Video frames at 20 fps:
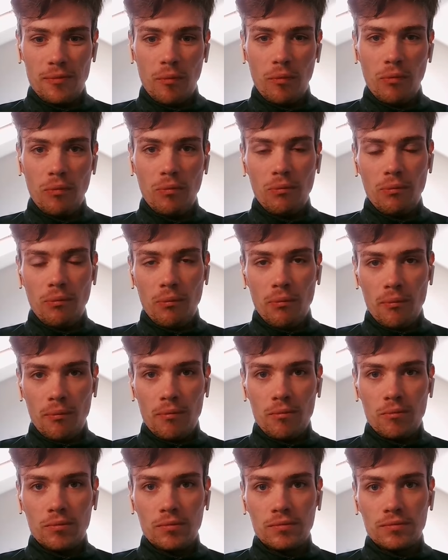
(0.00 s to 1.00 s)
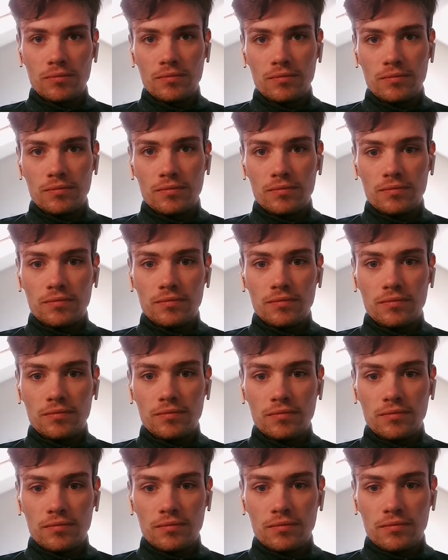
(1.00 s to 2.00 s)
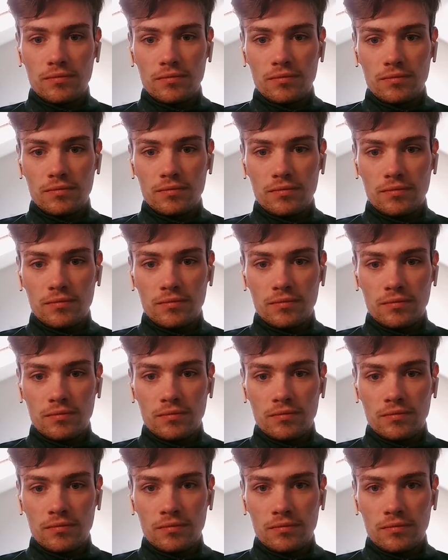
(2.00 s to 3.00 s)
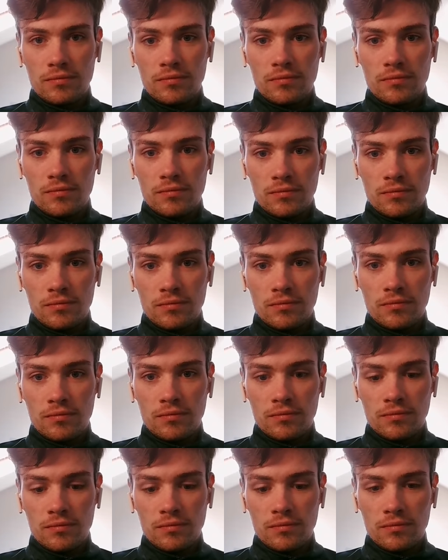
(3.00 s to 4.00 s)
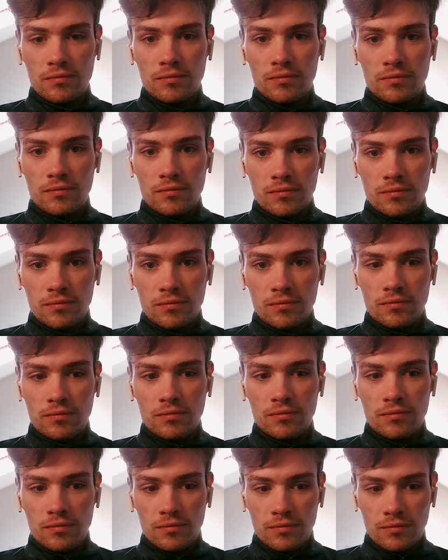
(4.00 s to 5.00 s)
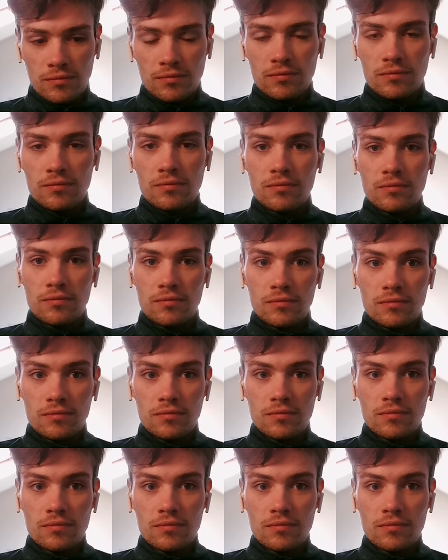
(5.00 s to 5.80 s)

(silent)